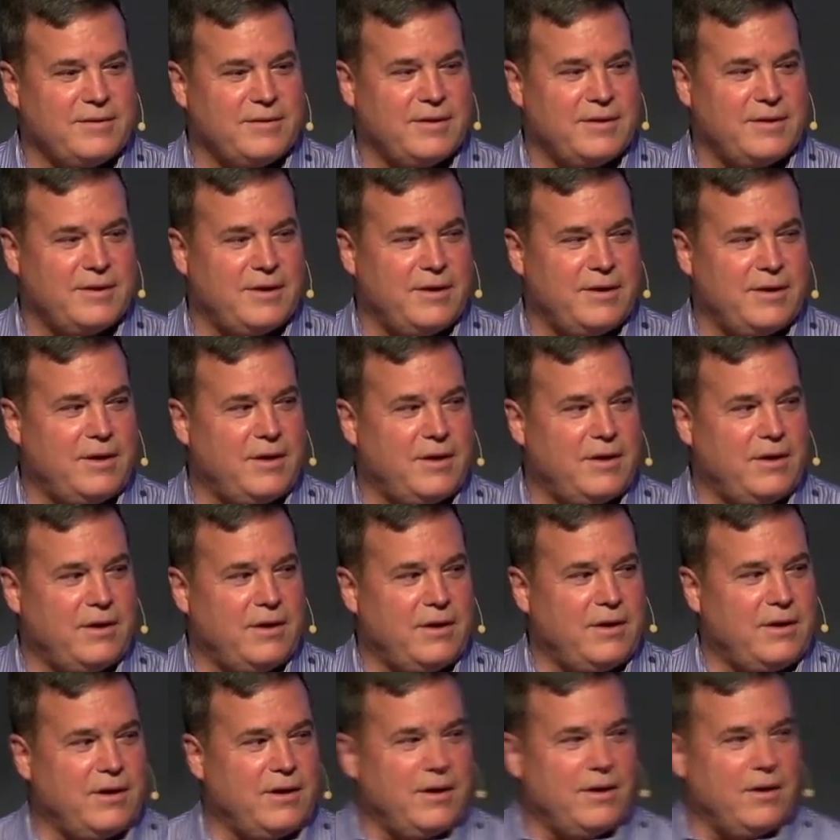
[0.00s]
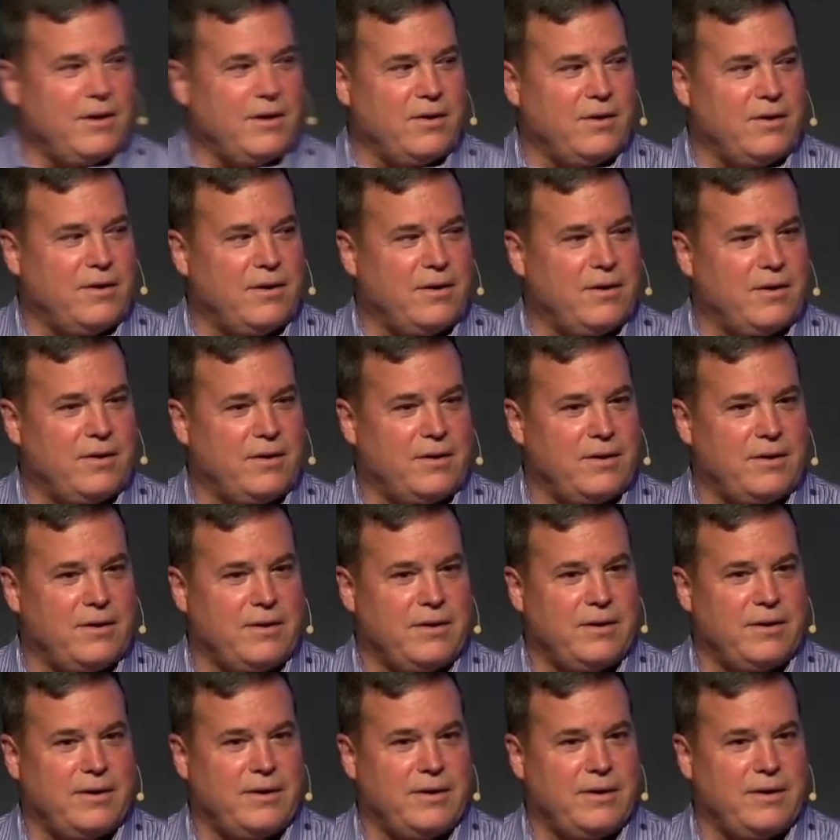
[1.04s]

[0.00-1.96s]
[no speech]